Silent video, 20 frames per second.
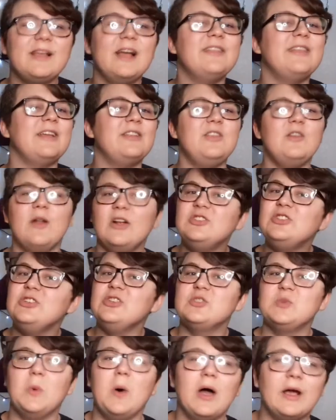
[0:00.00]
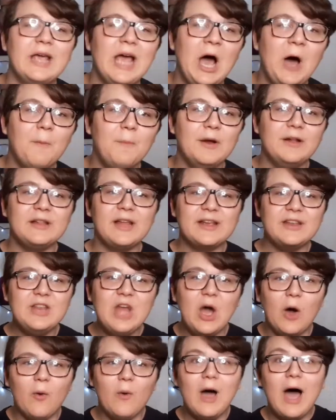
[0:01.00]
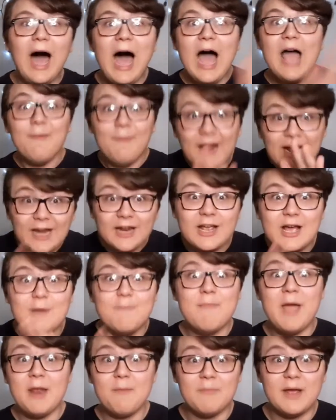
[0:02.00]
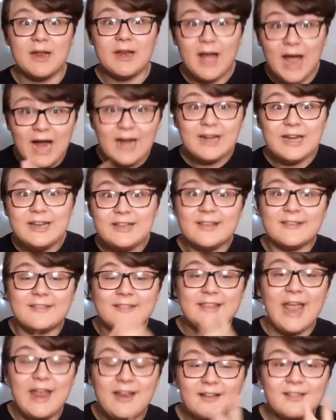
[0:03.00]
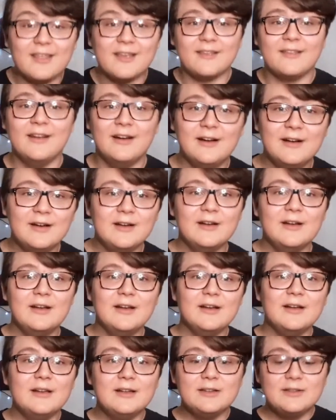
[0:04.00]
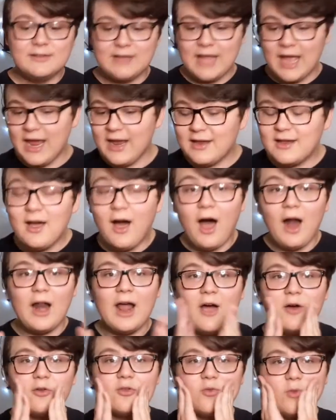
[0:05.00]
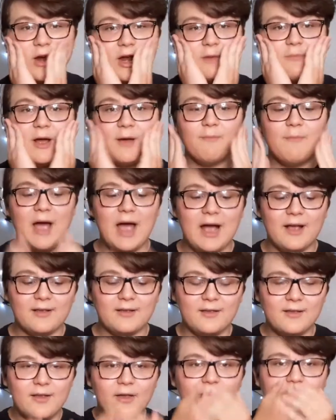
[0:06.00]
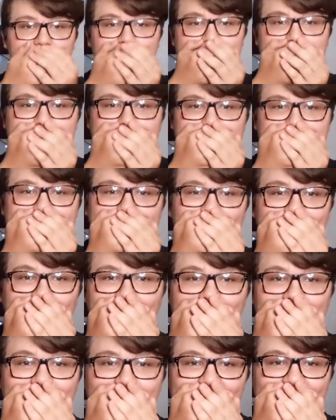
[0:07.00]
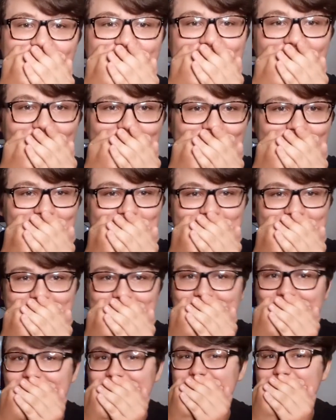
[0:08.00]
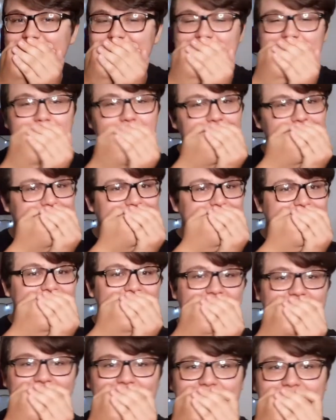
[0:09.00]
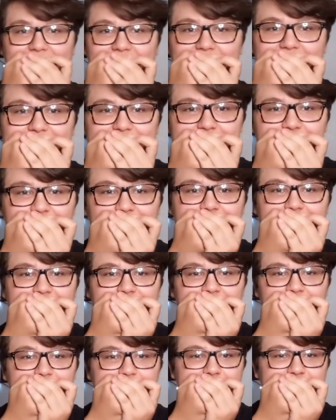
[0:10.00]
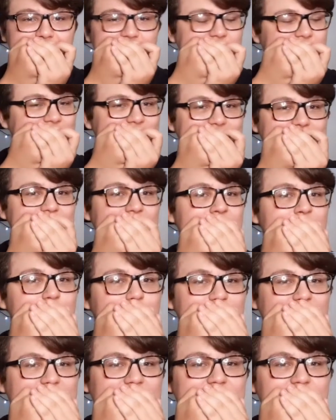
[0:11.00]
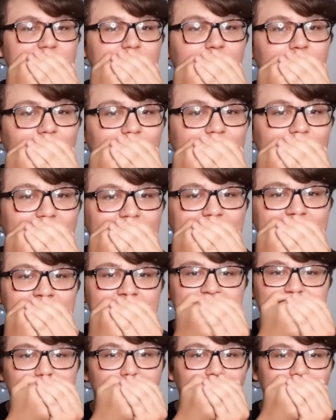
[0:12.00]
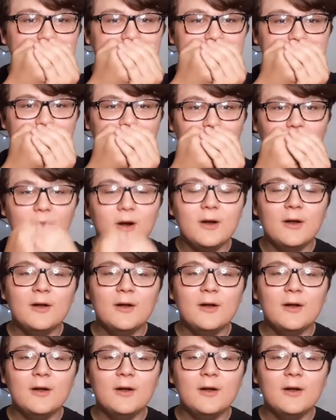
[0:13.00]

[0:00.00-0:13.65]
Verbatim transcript: I was like, dude, I should just walk out. But like, no, I made a commitment. I need to stay to this. Thank God I was wearing my mask because I was like, you dumb fucking idiot. Oh my God, I hate you so much. God, who buys a whole fucking dollar store?